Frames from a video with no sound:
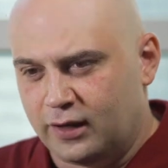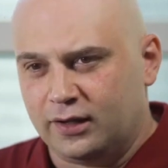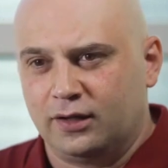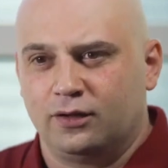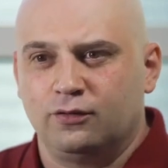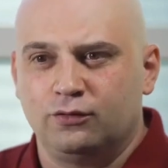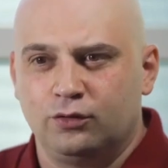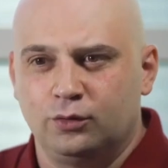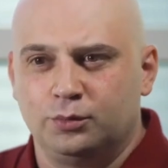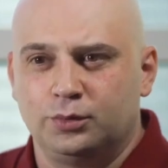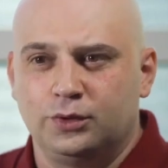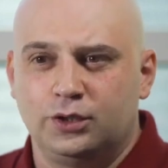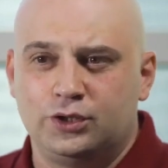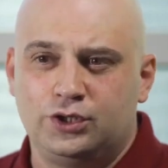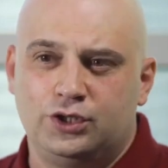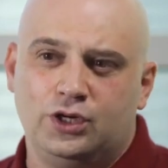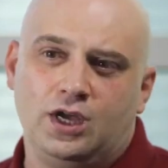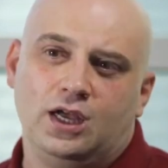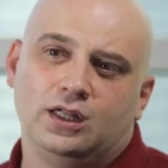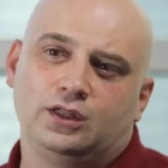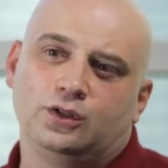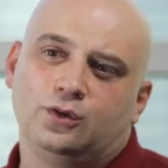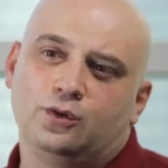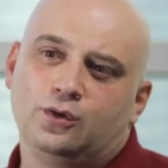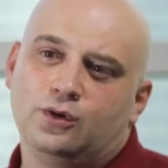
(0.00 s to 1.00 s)
for me,
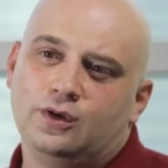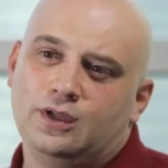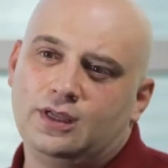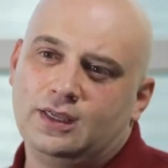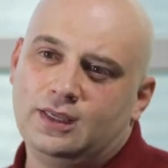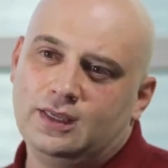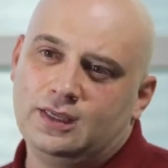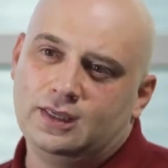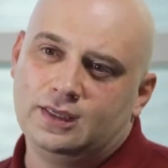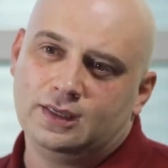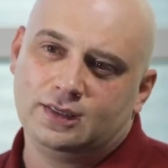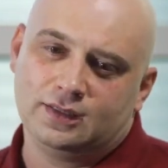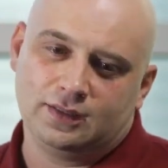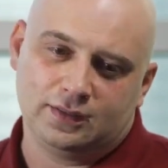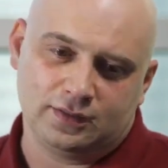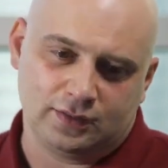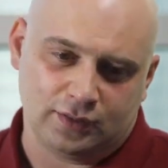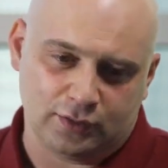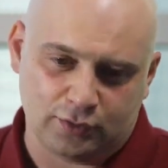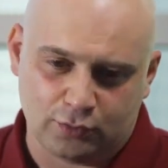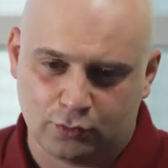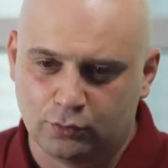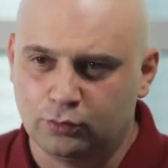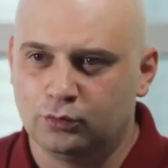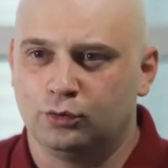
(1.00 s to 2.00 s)
but I took the
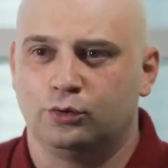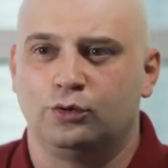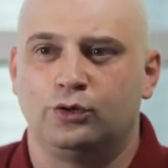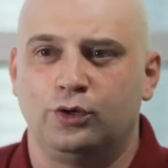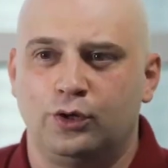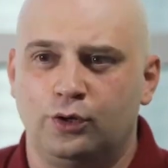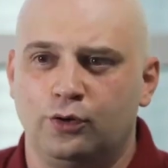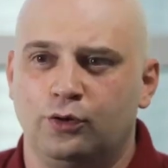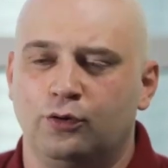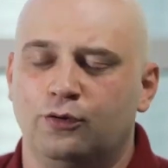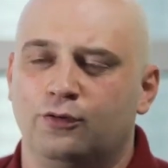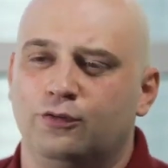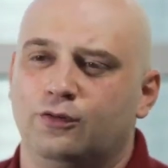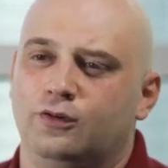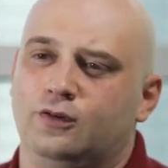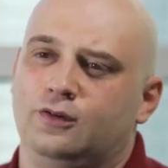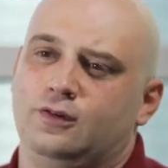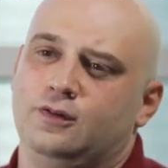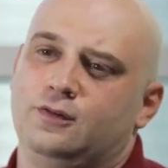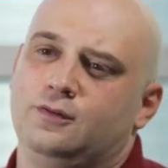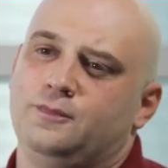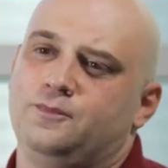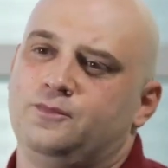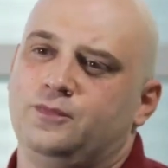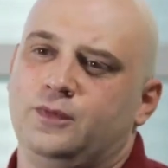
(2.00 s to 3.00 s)
crowdfunding
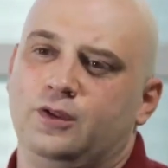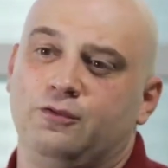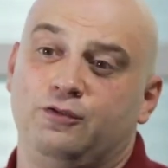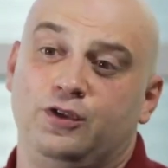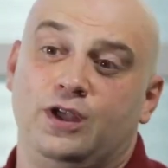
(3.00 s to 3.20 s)
platform